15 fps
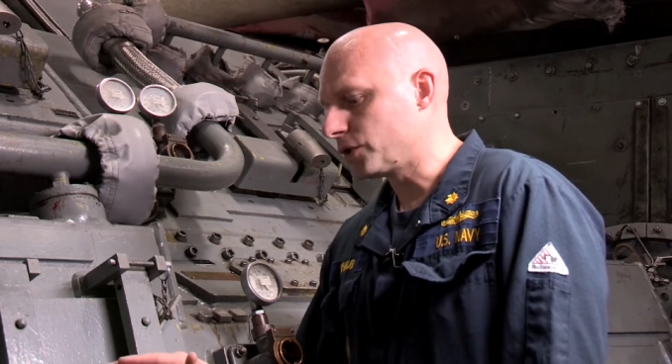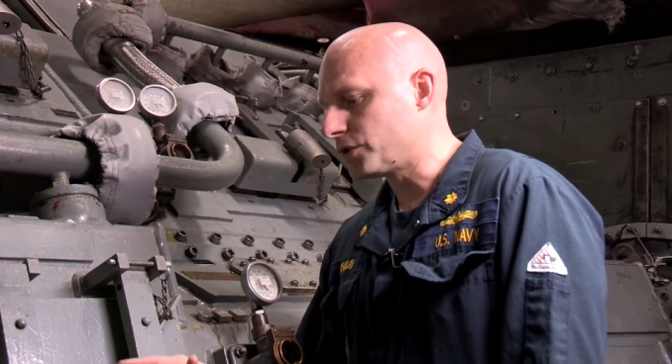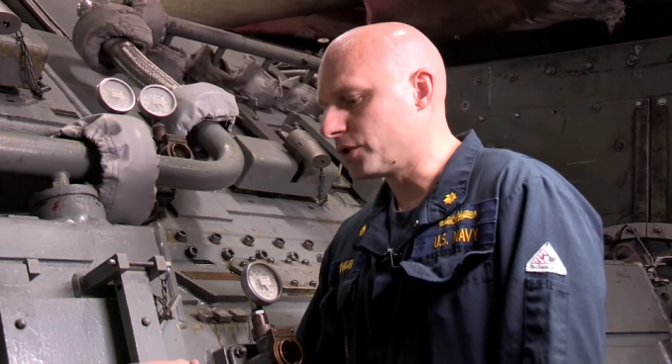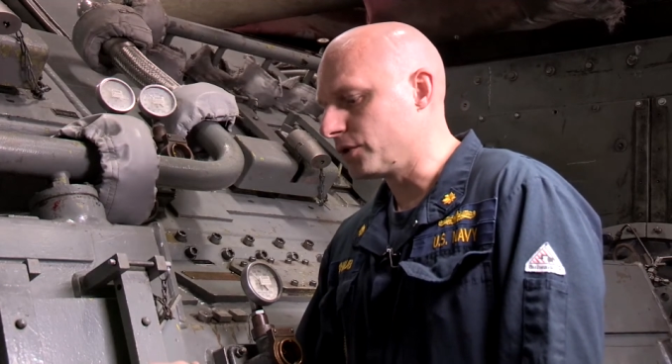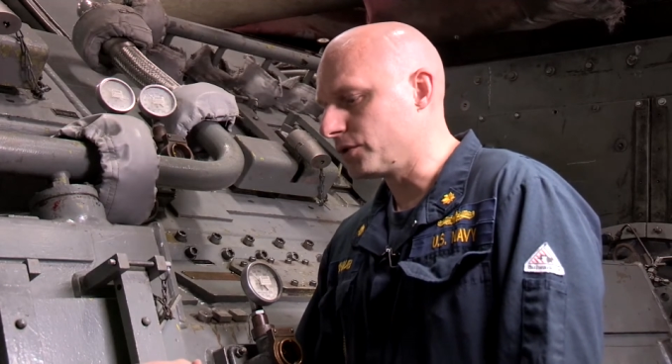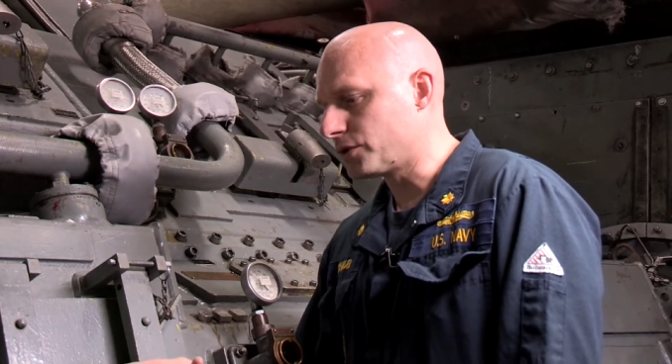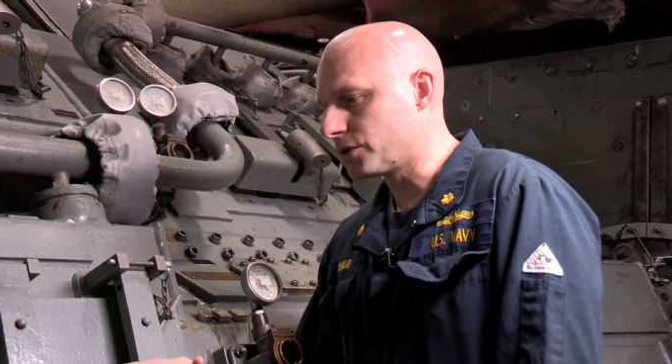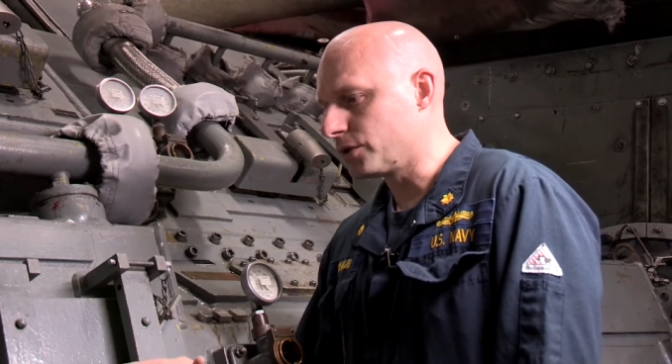
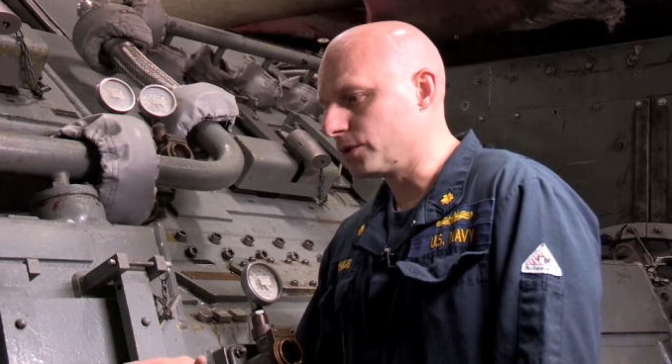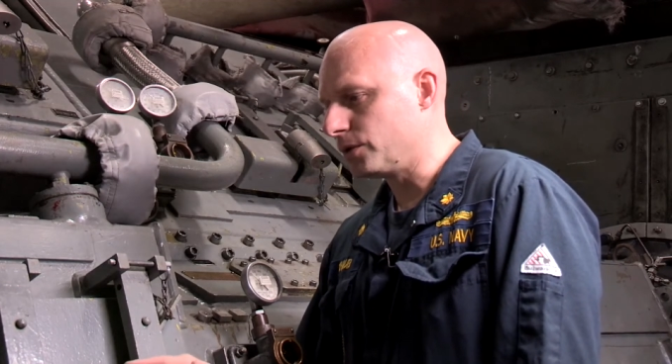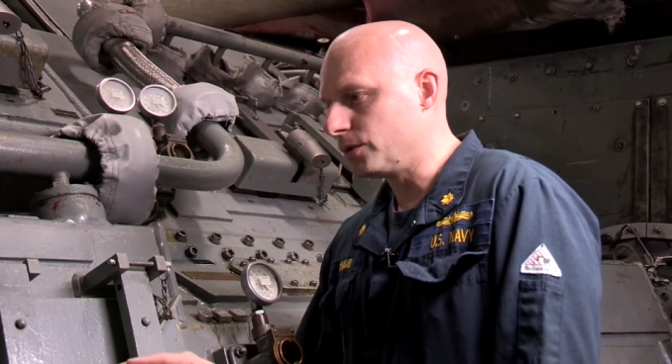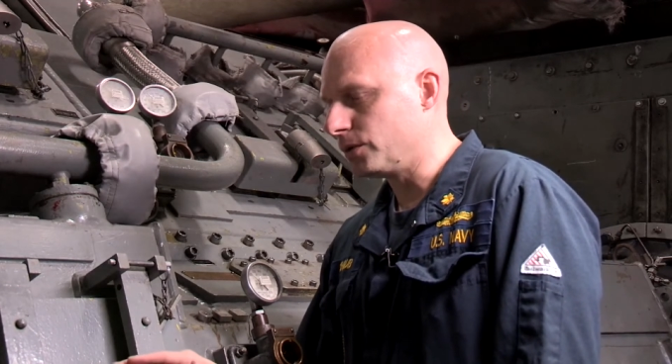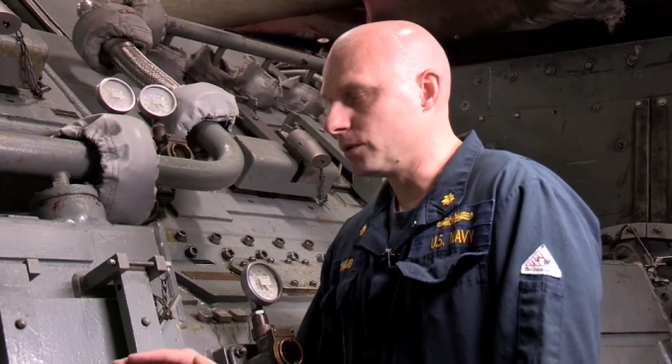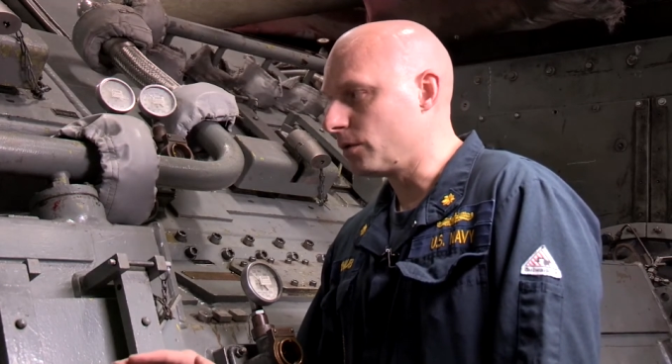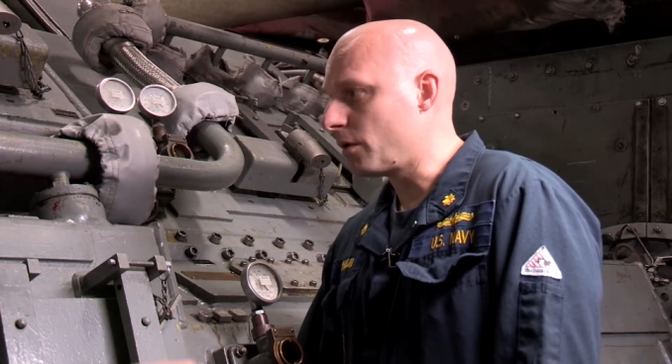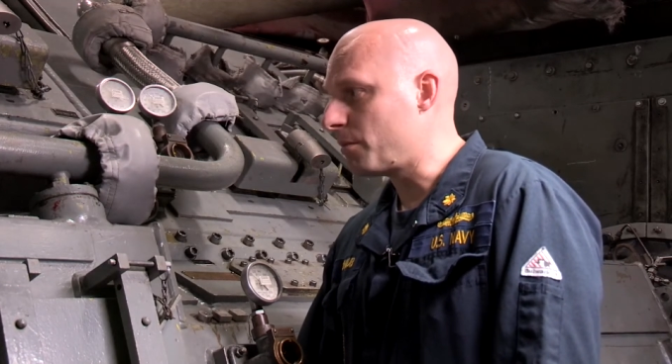due
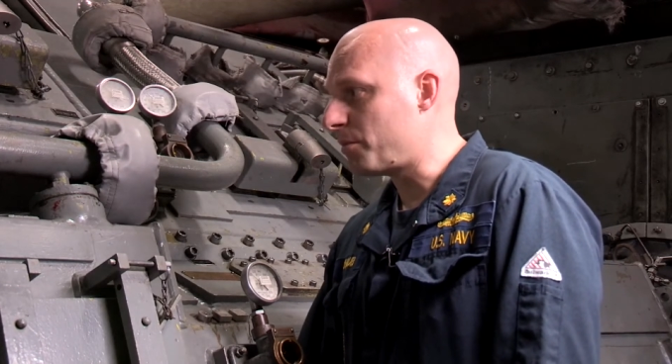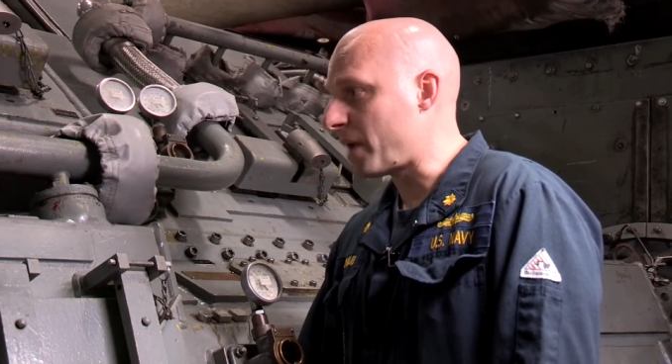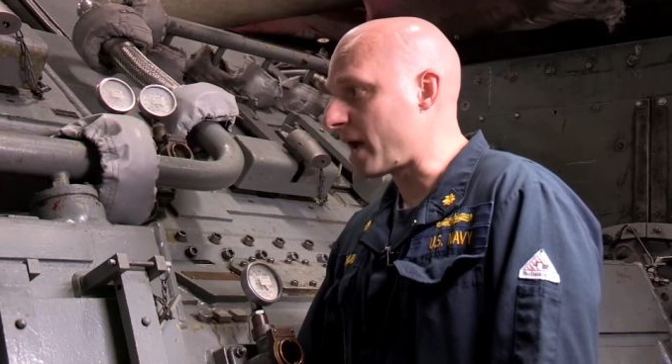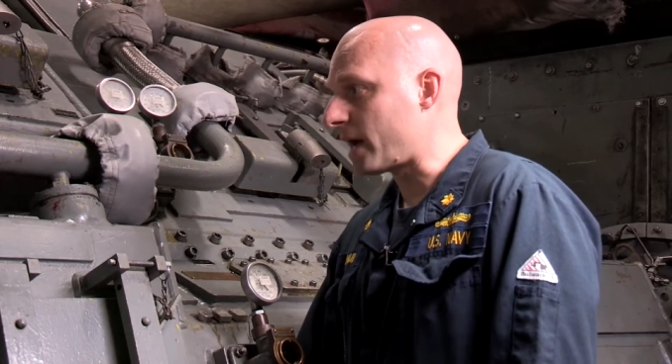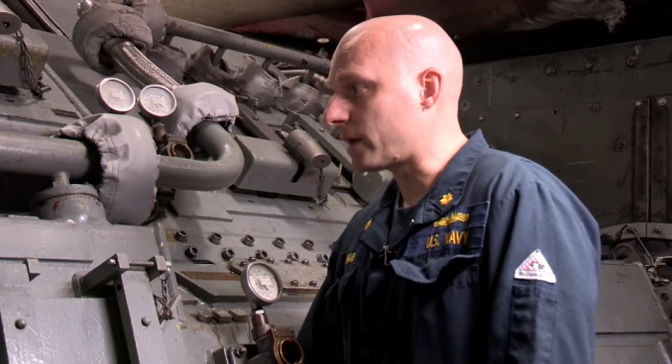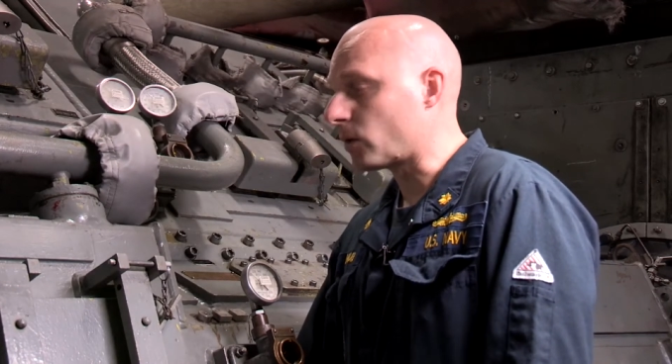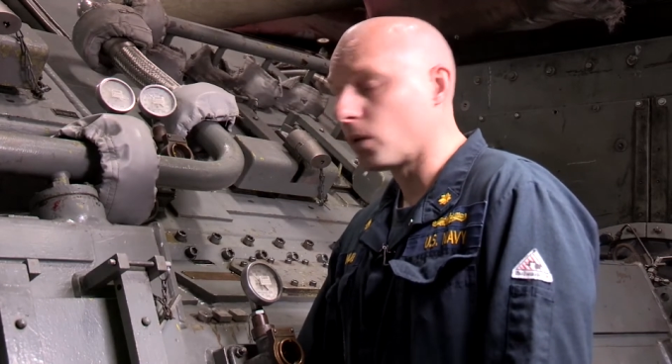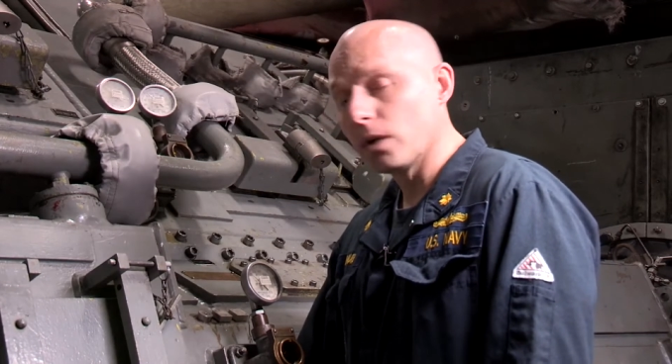to
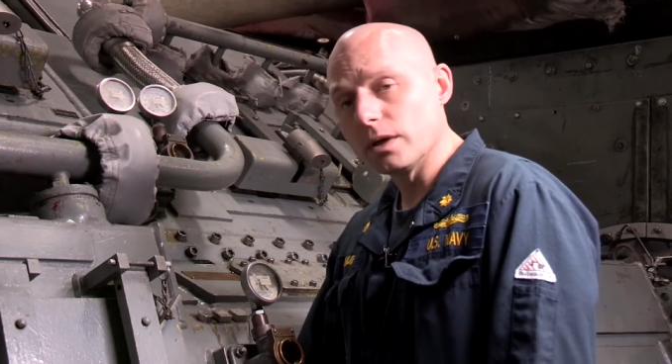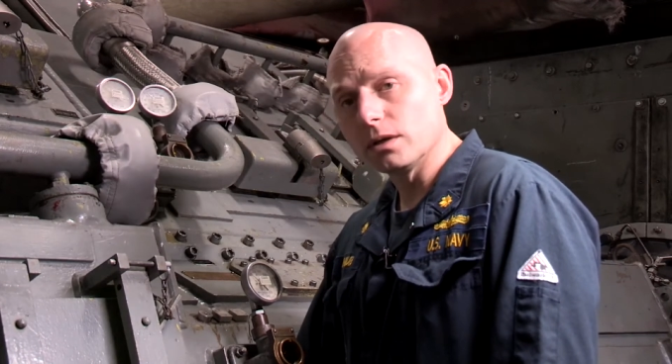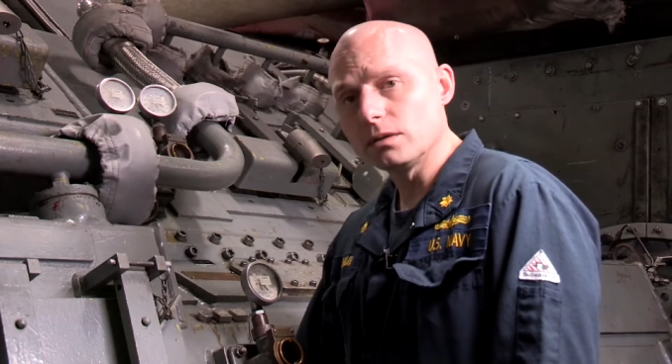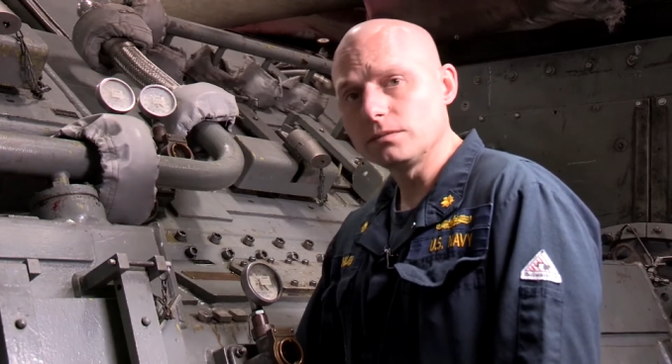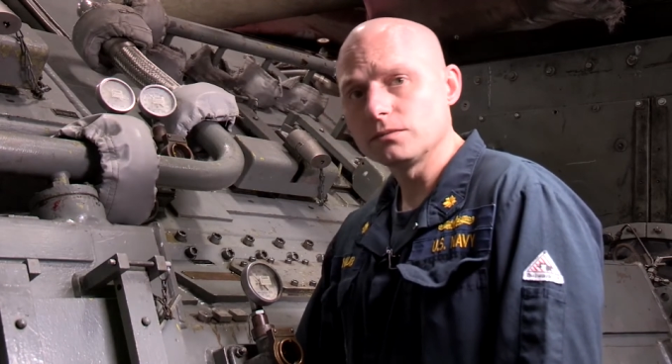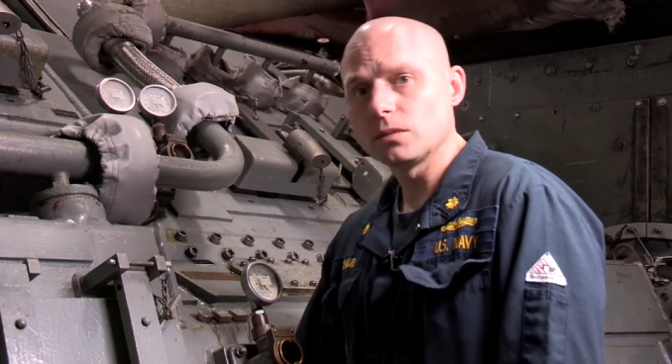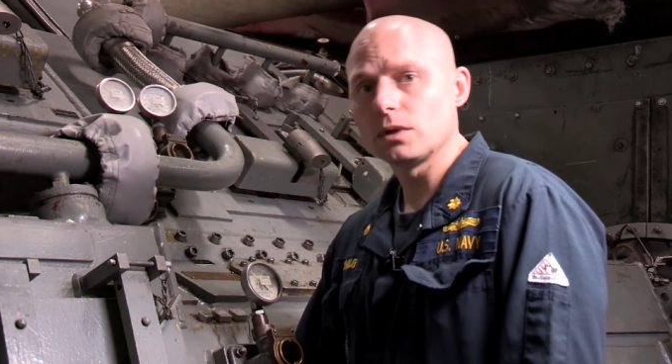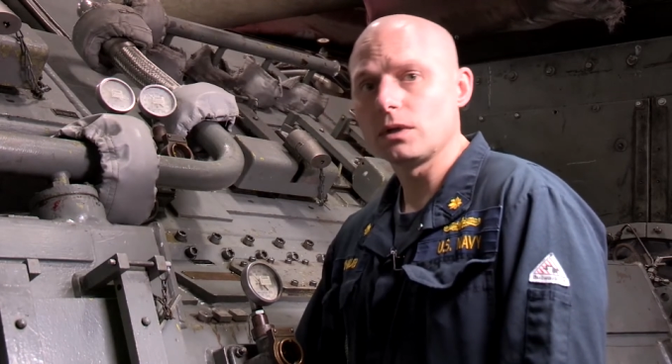bad oil,